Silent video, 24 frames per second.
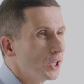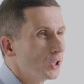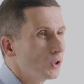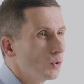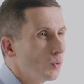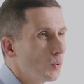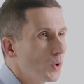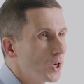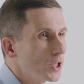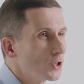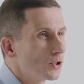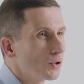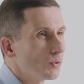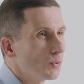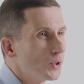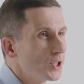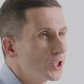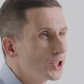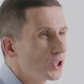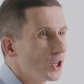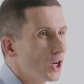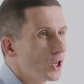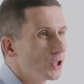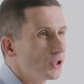in which
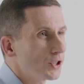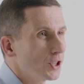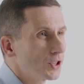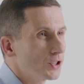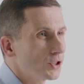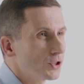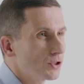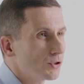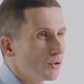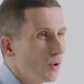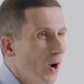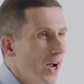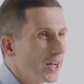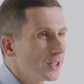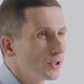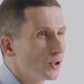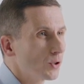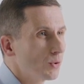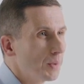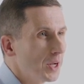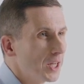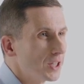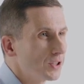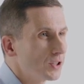researchers try
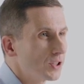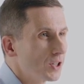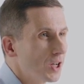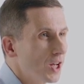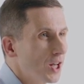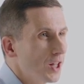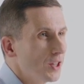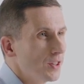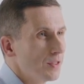to meet